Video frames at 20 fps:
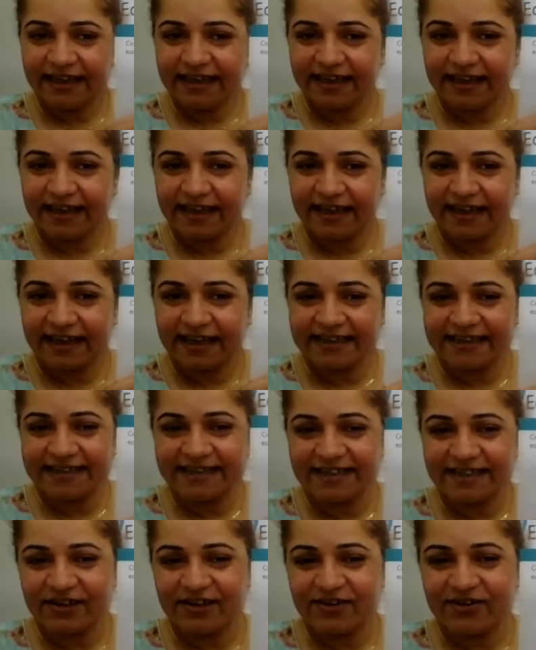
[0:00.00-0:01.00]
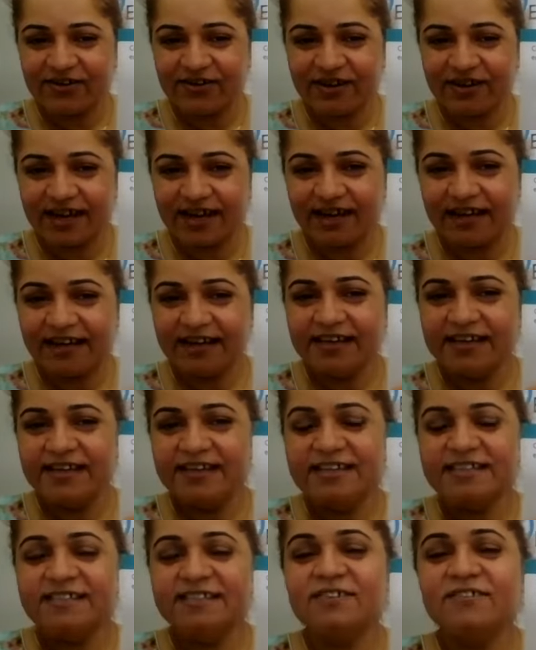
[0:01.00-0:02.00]
Yes, okay.
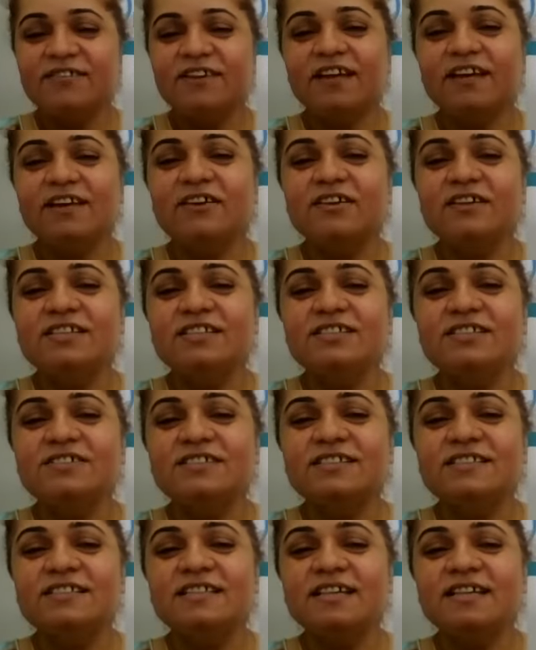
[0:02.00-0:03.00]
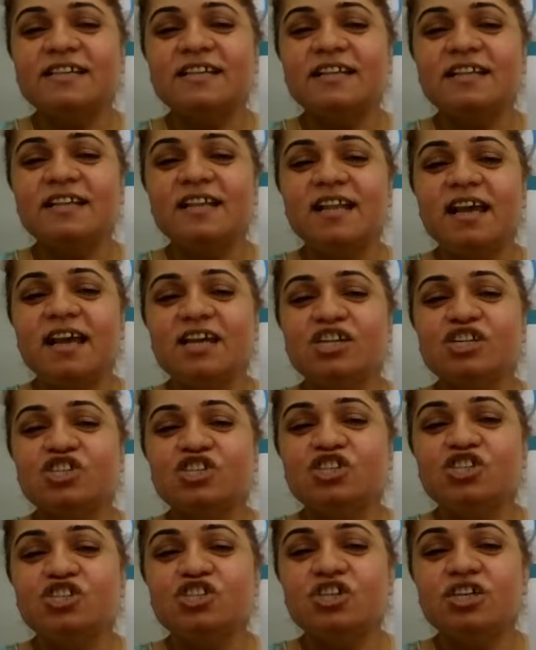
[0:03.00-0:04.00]
So we are going to circle
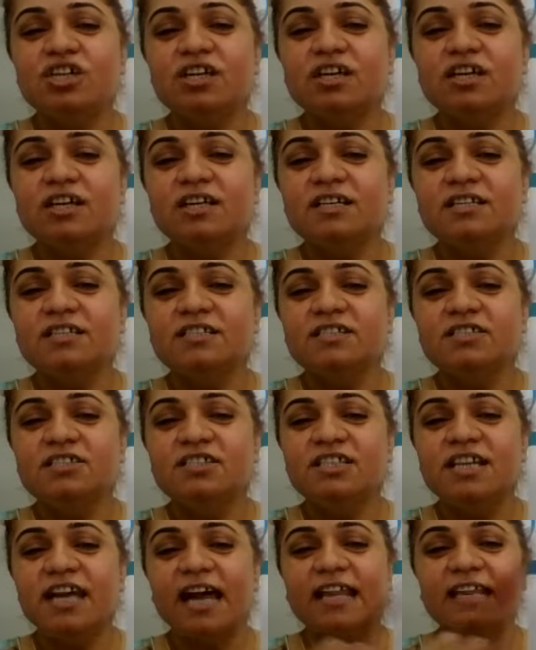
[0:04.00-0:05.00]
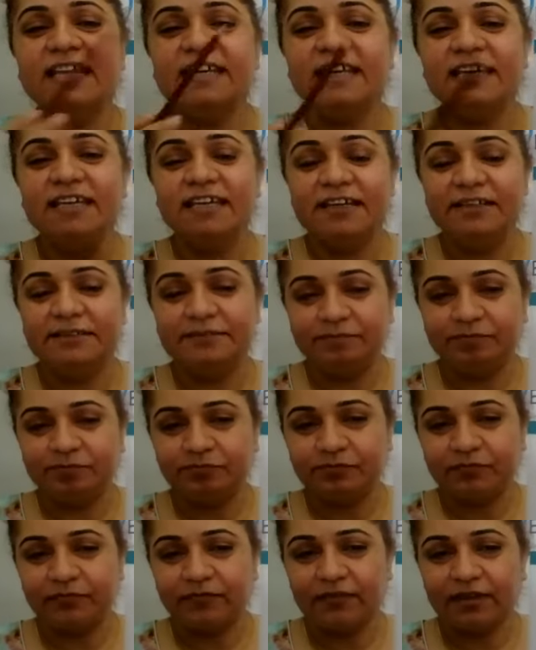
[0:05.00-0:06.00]
jelly.
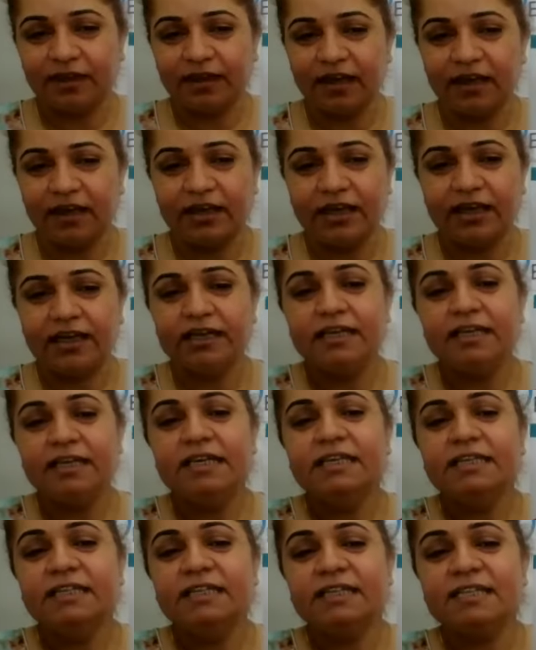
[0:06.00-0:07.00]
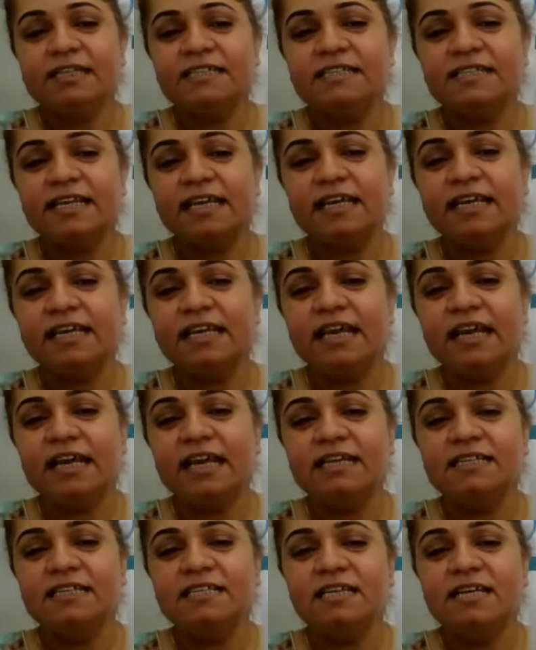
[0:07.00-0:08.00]
Okay, now the second
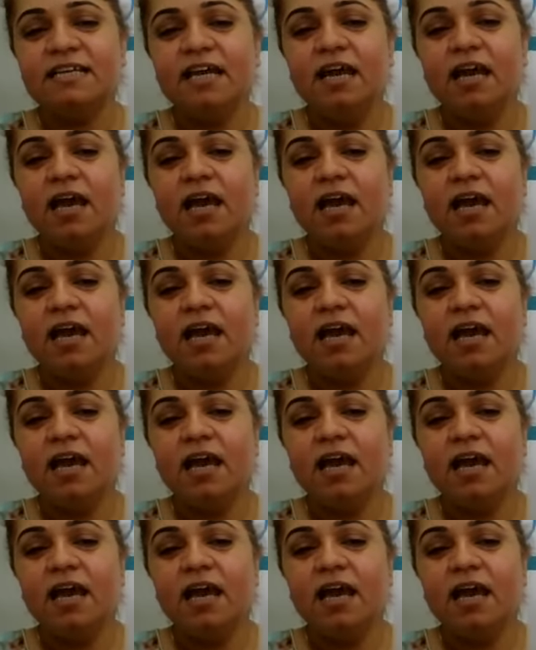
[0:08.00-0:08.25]
is